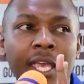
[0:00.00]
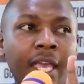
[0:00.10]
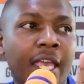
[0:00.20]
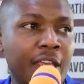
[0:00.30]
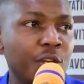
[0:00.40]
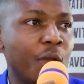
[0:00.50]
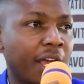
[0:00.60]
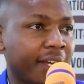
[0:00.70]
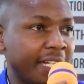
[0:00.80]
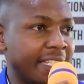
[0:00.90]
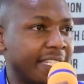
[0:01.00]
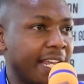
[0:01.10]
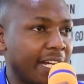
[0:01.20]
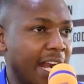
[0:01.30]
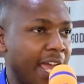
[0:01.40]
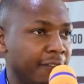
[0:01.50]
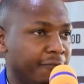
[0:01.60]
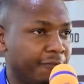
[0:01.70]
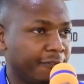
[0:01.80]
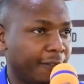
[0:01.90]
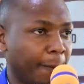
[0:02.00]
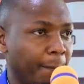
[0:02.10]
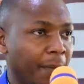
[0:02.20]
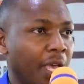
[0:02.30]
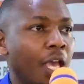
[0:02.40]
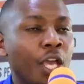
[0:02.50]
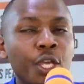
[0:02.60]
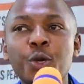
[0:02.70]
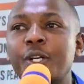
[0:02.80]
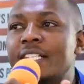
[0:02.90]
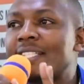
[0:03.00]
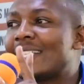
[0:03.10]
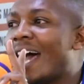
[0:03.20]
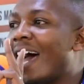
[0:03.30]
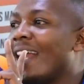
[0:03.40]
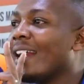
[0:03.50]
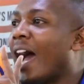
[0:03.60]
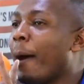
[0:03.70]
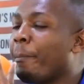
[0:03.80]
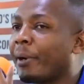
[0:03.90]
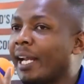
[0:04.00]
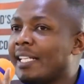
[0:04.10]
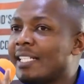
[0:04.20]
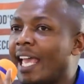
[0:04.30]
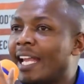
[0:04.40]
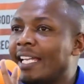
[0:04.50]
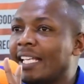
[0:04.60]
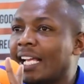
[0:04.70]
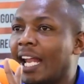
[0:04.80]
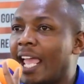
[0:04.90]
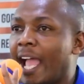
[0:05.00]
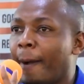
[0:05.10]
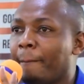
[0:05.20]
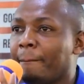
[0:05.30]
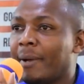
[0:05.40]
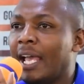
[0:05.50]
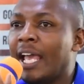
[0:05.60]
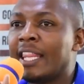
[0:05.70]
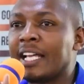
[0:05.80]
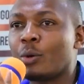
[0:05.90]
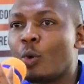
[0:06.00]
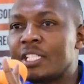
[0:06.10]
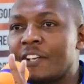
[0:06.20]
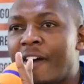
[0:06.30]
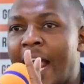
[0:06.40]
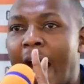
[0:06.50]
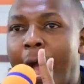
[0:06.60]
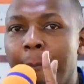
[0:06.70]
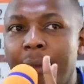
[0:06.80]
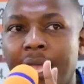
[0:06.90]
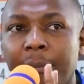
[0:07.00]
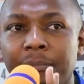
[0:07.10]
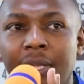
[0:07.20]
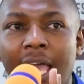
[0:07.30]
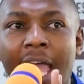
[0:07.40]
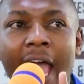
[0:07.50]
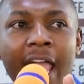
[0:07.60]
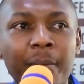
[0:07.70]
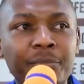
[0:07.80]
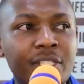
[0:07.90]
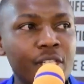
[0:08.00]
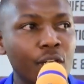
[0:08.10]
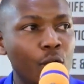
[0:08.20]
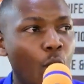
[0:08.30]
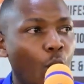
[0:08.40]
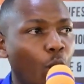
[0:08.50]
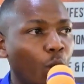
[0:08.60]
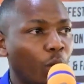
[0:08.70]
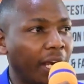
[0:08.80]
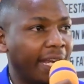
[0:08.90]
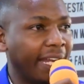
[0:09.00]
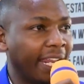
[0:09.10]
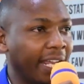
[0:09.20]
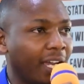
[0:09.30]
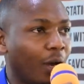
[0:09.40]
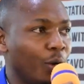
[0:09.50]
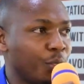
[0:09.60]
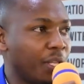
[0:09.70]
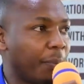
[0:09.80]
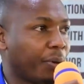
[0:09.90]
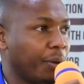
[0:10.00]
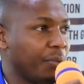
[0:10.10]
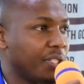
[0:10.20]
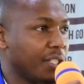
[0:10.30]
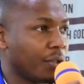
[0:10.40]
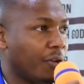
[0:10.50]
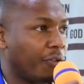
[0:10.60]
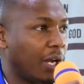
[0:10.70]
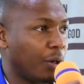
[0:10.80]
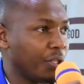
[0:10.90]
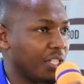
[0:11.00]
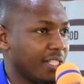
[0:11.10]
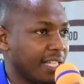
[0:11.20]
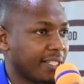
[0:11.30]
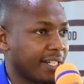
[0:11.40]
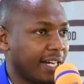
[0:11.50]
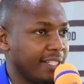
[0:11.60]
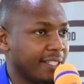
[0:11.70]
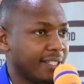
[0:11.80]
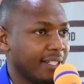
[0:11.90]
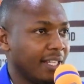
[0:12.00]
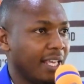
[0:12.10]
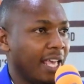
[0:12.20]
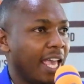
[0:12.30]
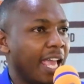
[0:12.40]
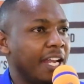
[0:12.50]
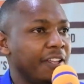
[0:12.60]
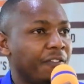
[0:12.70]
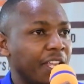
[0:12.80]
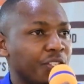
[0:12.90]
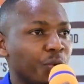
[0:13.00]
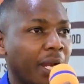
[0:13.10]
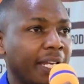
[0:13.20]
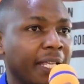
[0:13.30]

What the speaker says: in your Christian life. You'd stand upright and declare that whatever come in, I am still holding on to the promises of our Lord Jesus Christ. And eventually,